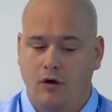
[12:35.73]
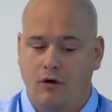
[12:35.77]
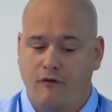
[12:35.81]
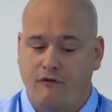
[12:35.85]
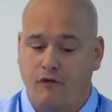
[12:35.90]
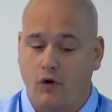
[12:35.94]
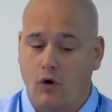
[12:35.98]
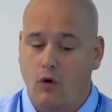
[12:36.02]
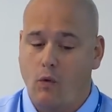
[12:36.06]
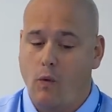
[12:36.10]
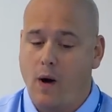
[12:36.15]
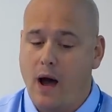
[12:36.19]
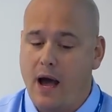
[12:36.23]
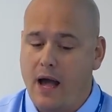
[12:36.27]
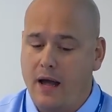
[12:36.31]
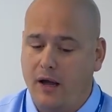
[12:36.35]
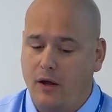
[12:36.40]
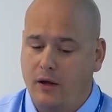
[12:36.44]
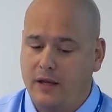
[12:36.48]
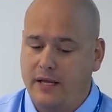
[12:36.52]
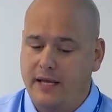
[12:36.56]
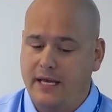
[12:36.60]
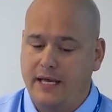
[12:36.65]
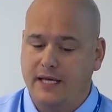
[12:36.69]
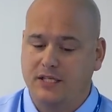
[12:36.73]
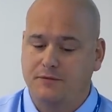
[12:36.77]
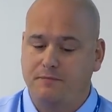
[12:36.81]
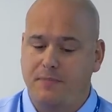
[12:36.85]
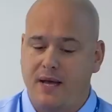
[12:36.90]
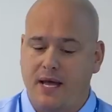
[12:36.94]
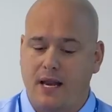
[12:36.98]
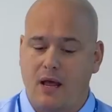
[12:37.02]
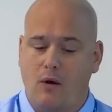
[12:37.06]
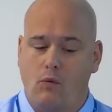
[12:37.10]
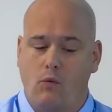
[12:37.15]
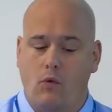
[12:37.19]
For a while, he has
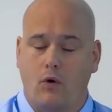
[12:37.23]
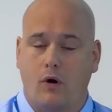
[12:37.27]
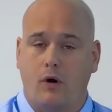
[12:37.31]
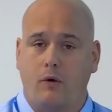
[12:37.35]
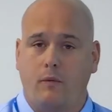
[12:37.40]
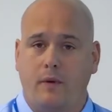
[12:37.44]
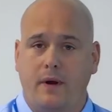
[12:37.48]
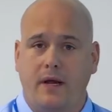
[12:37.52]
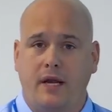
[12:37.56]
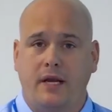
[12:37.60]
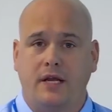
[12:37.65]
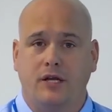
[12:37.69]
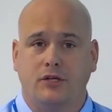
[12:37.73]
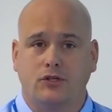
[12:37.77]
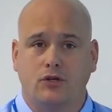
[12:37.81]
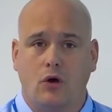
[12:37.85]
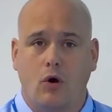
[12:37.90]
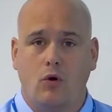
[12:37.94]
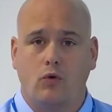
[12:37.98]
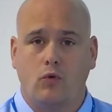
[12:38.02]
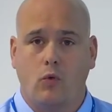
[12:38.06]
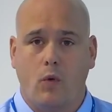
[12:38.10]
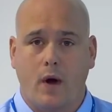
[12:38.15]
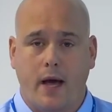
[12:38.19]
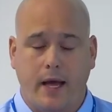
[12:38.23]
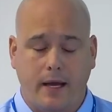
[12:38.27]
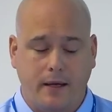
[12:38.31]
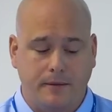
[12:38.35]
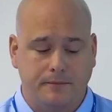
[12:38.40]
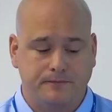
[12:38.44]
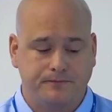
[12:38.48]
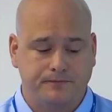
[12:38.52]
been at war in his own way.